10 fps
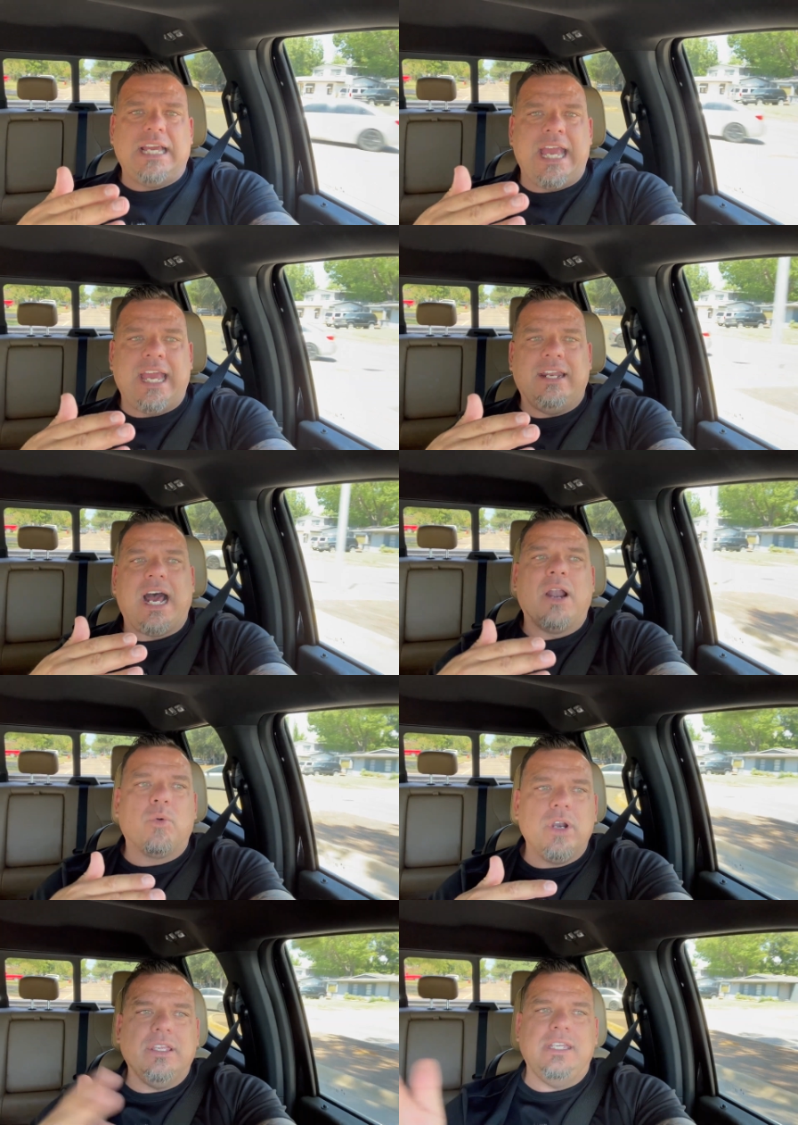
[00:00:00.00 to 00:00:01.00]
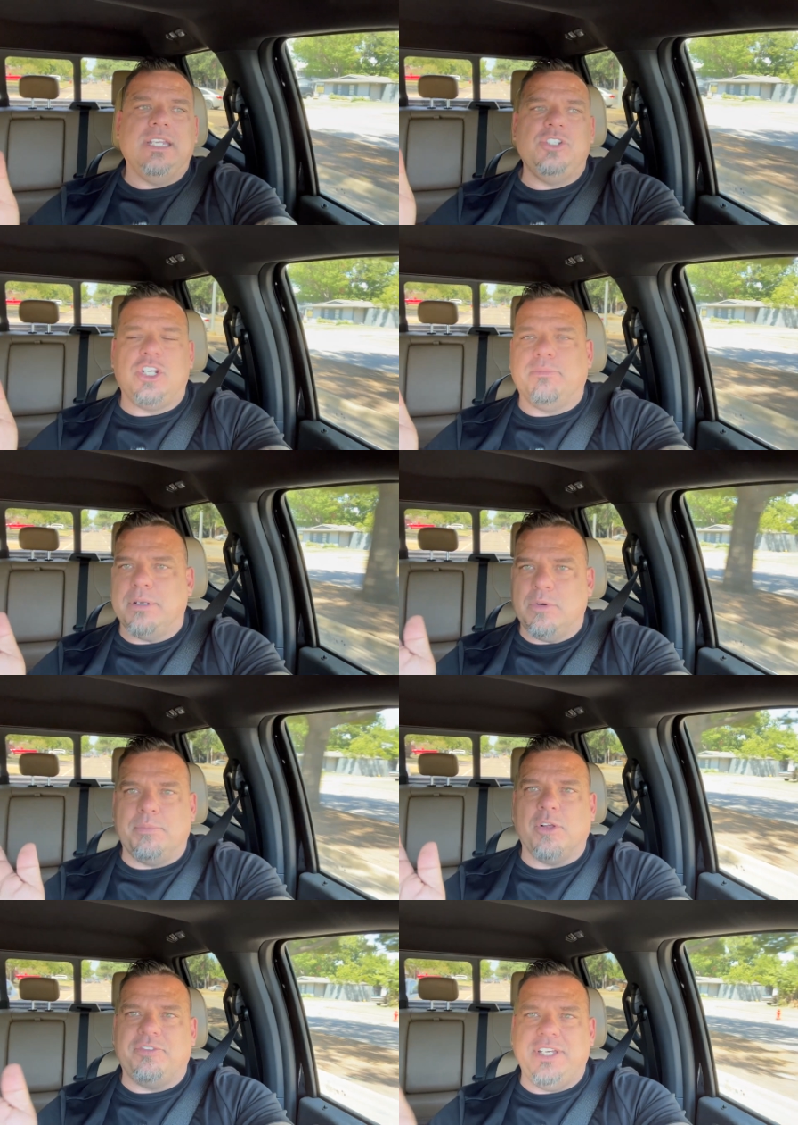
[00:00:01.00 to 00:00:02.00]
and I really didn't jump in with
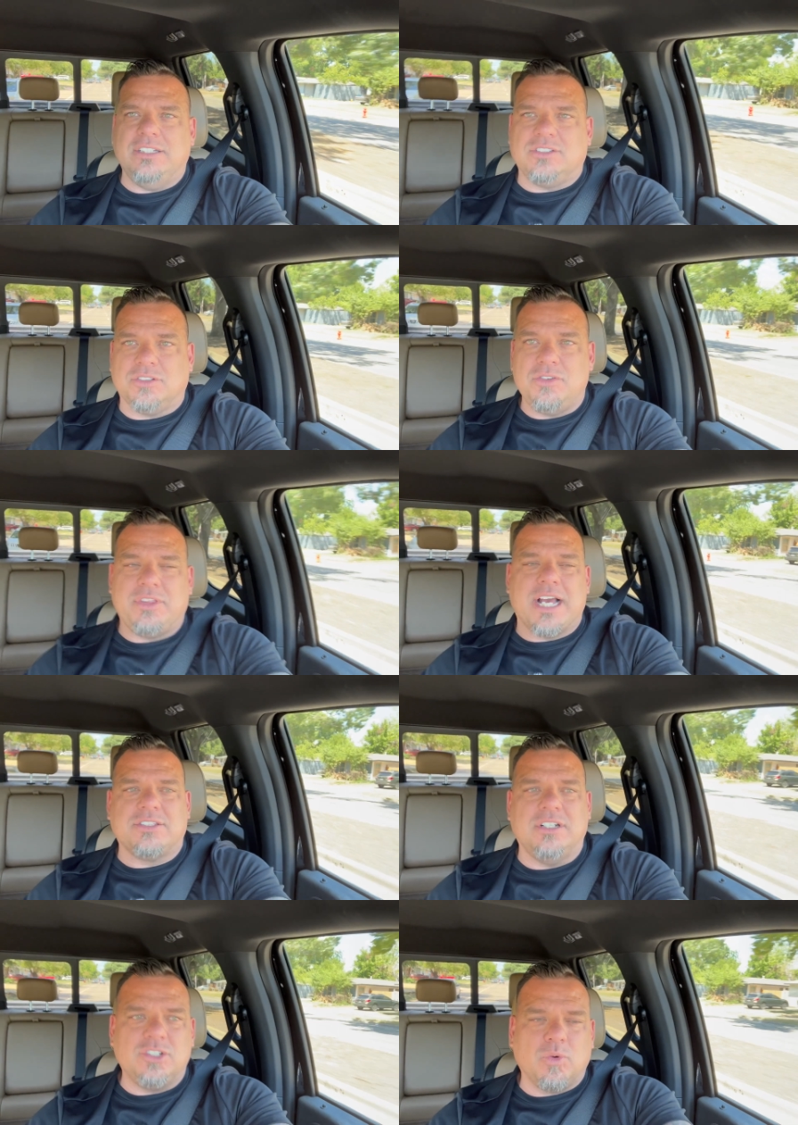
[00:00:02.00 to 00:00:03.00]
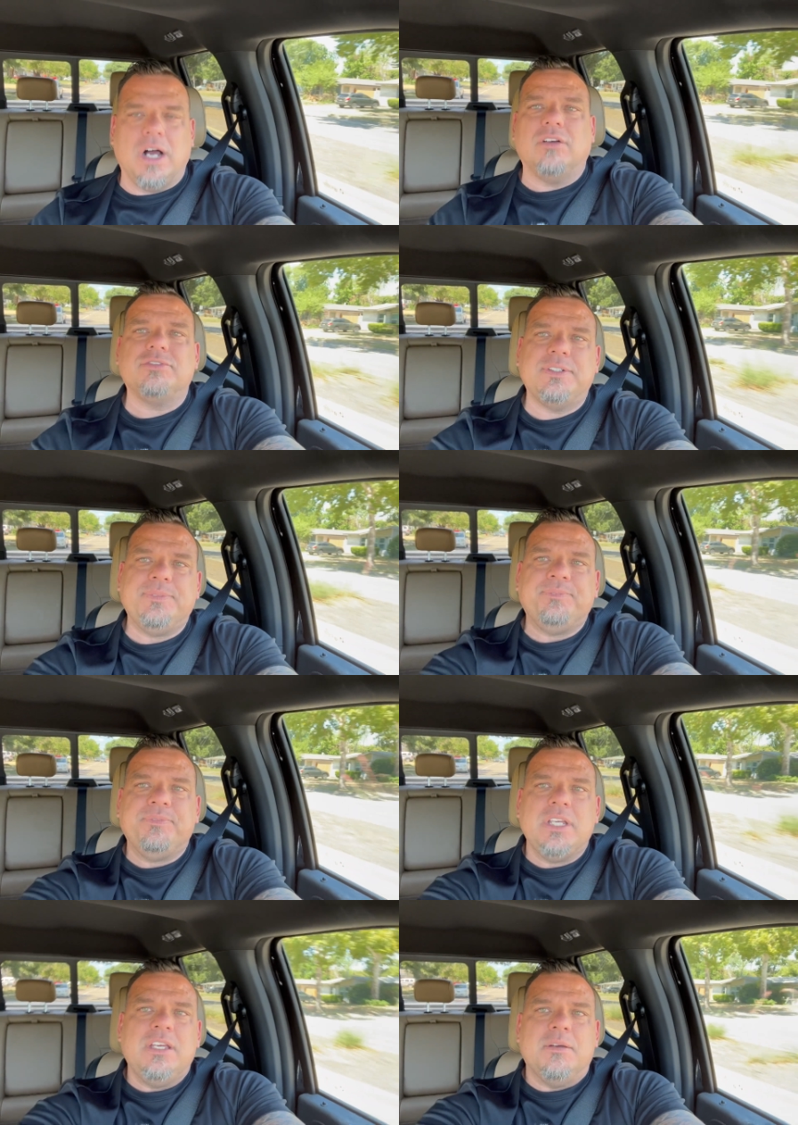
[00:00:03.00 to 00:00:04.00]
both feet until 2012.
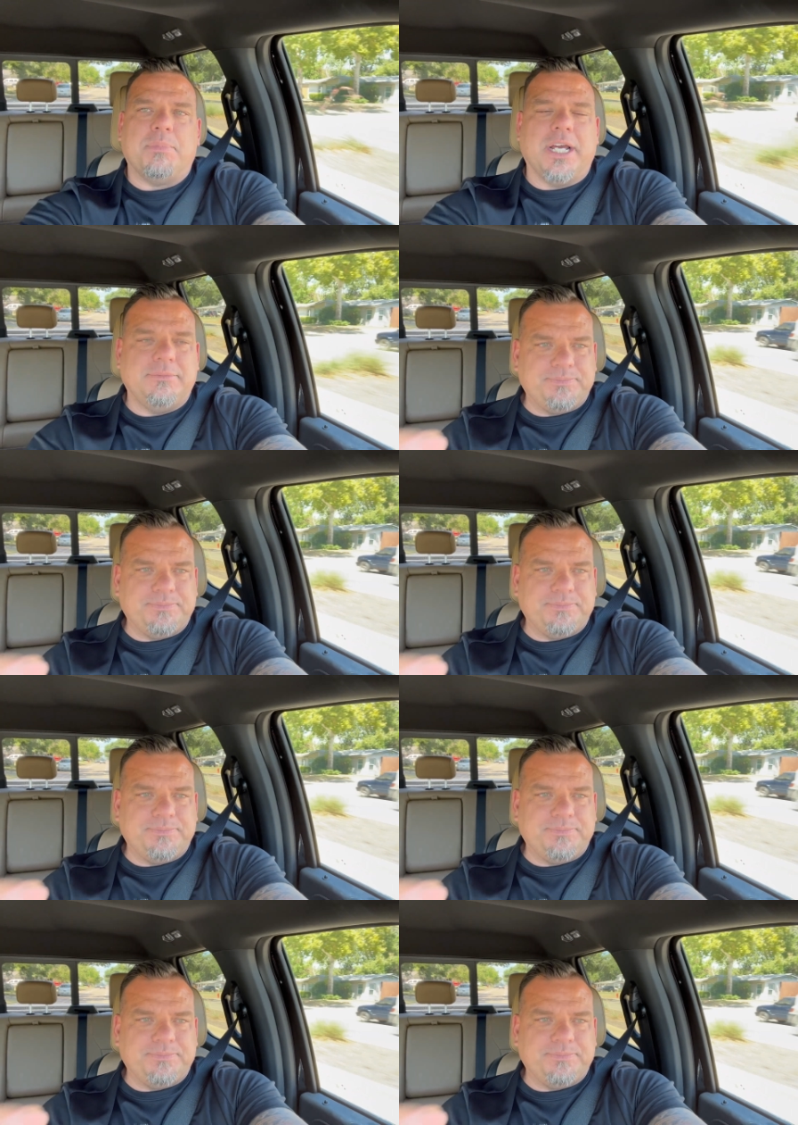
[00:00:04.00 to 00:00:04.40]
But